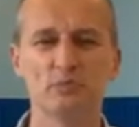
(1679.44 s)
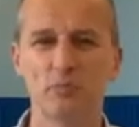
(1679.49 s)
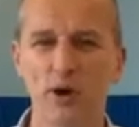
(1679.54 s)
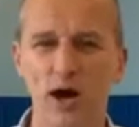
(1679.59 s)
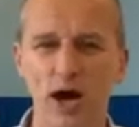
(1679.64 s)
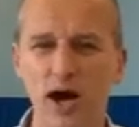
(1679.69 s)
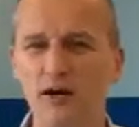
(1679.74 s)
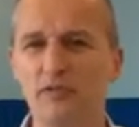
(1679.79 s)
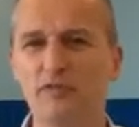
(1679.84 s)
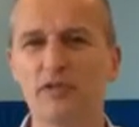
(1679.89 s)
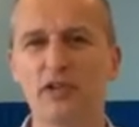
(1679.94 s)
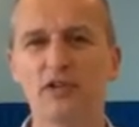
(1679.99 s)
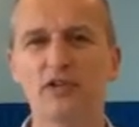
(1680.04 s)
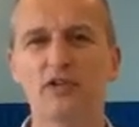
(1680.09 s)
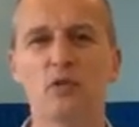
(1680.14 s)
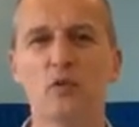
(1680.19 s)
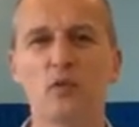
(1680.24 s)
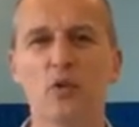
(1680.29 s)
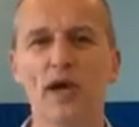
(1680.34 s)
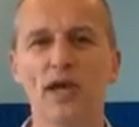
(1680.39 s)
marvel at
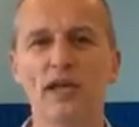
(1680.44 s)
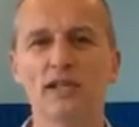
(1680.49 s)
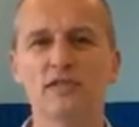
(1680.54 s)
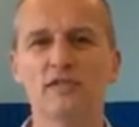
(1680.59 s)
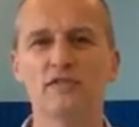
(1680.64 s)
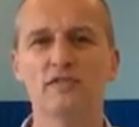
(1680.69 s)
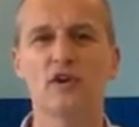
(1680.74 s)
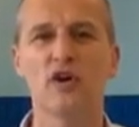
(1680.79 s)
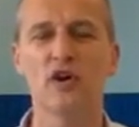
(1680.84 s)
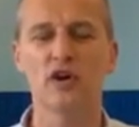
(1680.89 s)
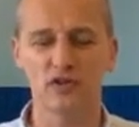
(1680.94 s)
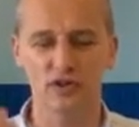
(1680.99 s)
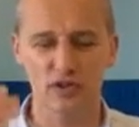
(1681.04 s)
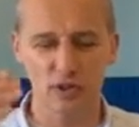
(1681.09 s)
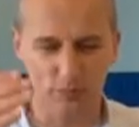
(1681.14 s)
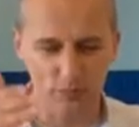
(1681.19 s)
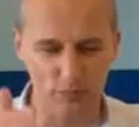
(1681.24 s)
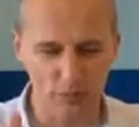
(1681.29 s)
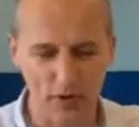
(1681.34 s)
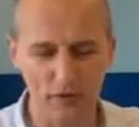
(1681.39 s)
the ways of God,
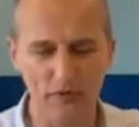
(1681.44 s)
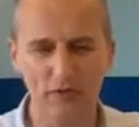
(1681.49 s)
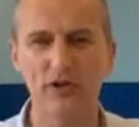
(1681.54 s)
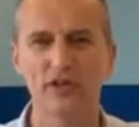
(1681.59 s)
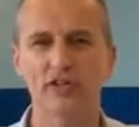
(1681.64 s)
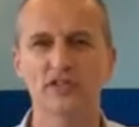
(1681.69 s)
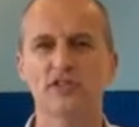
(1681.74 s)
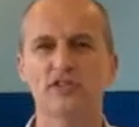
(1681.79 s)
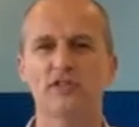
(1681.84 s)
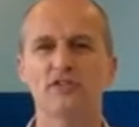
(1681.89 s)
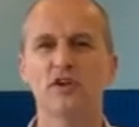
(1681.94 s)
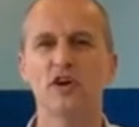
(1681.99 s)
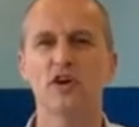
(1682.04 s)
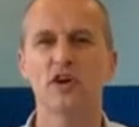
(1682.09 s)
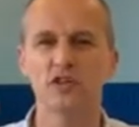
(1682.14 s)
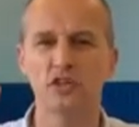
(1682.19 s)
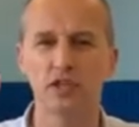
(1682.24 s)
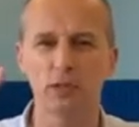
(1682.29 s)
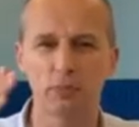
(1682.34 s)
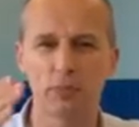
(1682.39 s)
the providence of
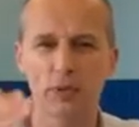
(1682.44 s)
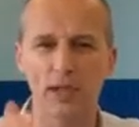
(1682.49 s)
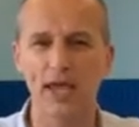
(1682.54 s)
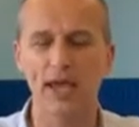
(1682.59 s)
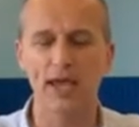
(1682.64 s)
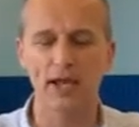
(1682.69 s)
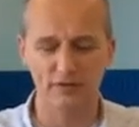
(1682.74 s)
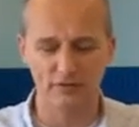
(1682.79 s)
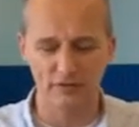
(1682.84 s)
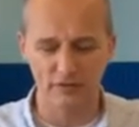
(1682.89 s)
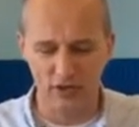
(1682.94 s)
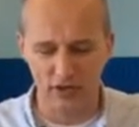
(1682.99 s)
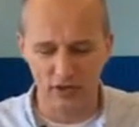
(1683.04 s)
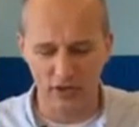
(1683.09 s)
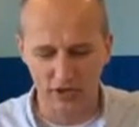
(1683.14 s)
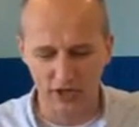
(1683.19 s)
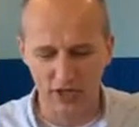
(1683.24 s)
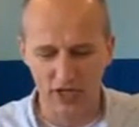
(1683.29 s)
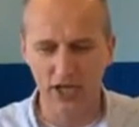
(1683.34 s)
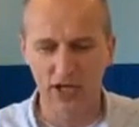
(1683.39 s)
God, the plan of
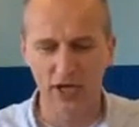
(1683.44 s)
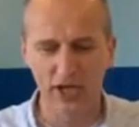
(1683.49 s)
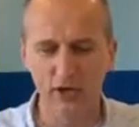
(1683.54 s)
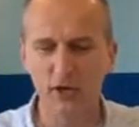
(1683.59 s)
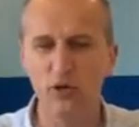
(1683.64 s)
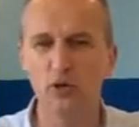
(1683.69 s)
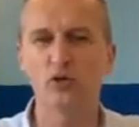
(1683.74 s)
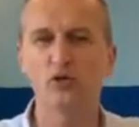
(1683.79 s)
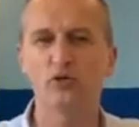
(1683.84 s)
God. And all